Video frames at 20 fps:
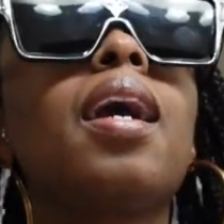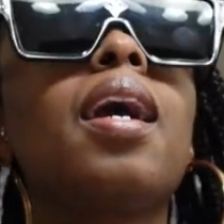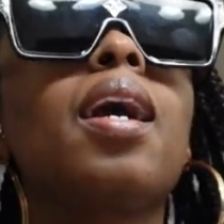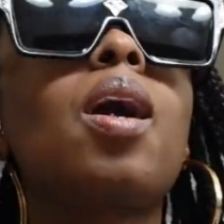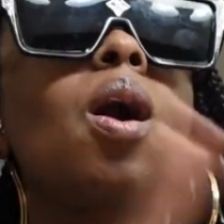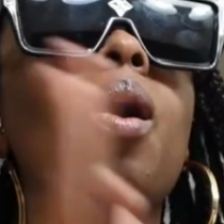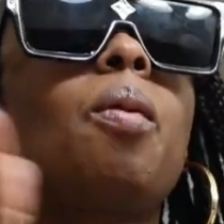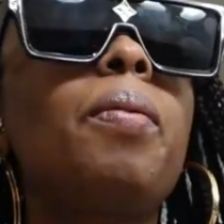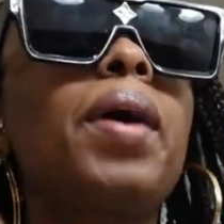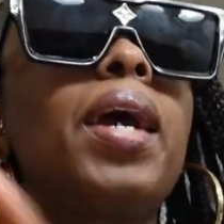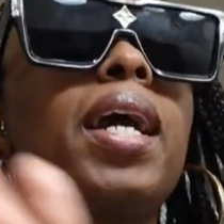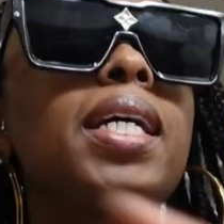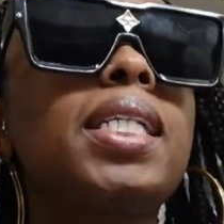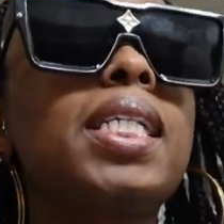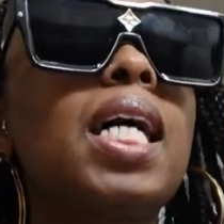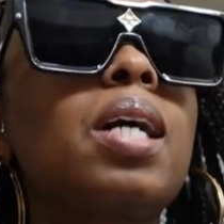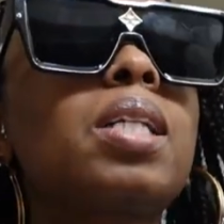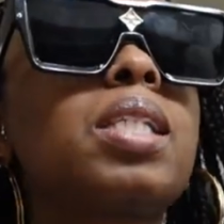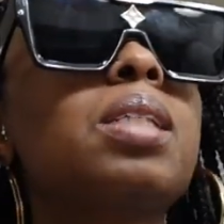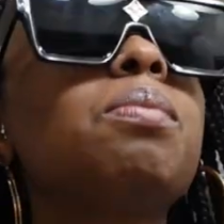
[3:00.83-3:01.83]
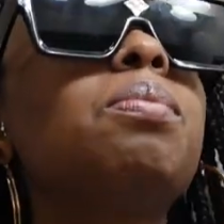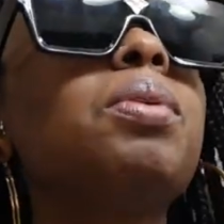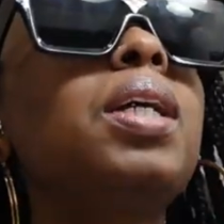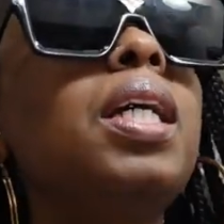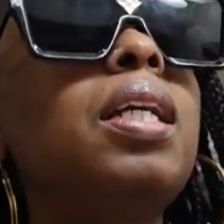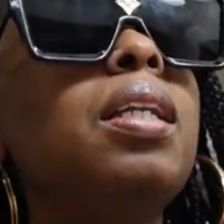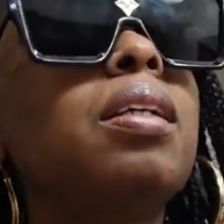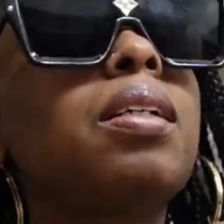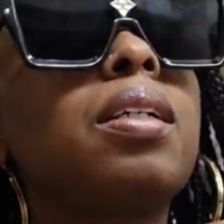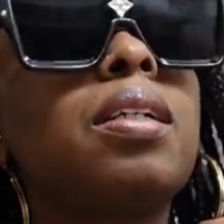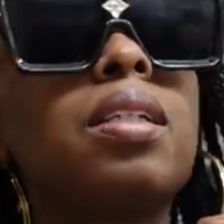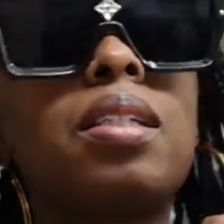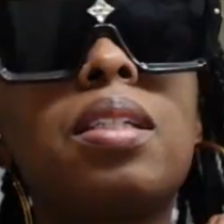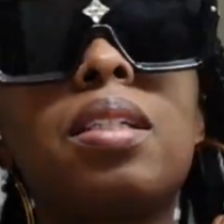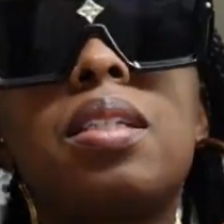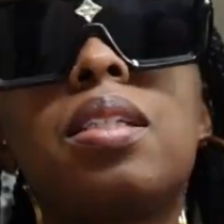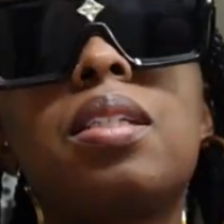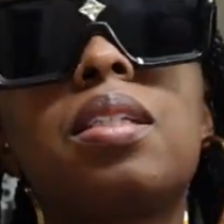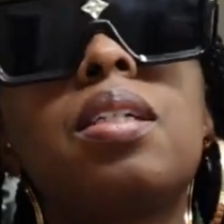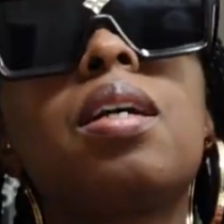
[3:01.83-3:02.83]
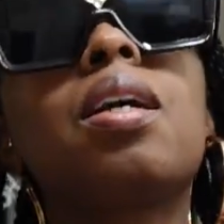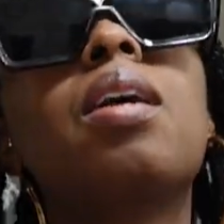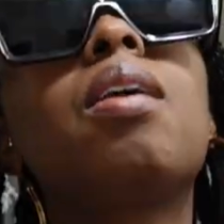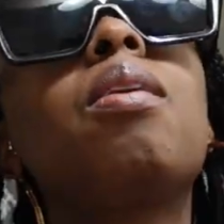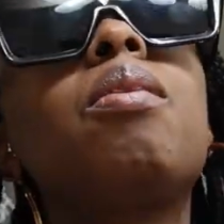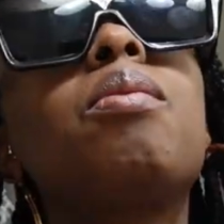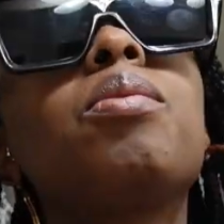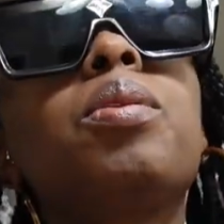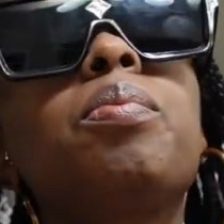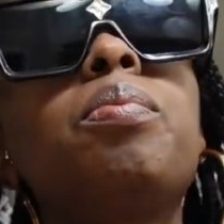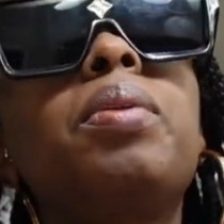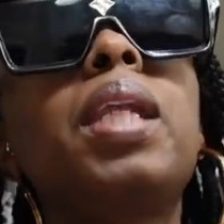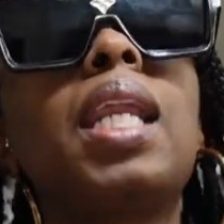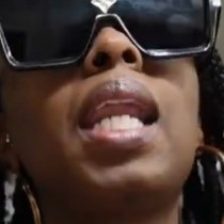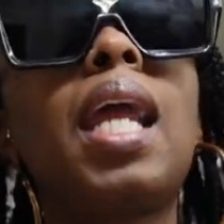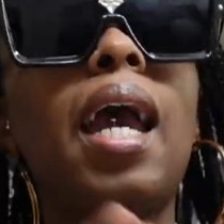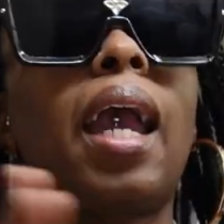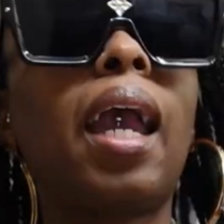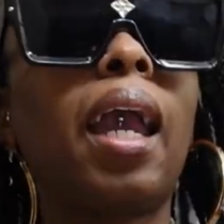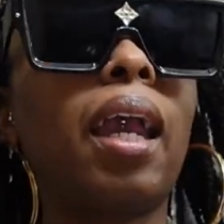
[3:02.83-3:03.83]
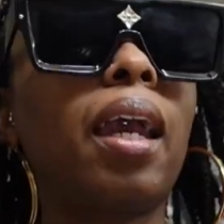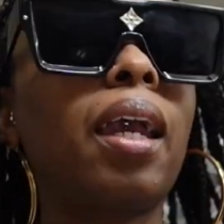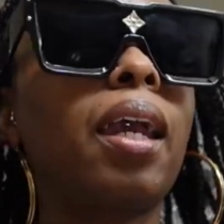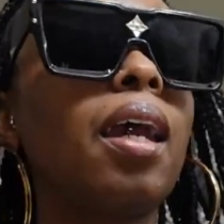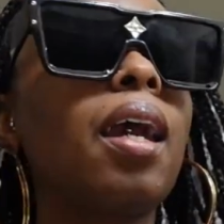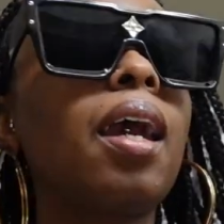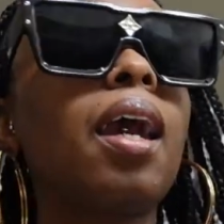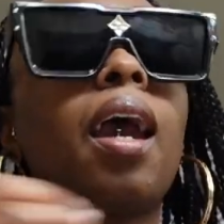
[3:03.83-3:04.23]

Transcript: go pass out some peanuts on the plane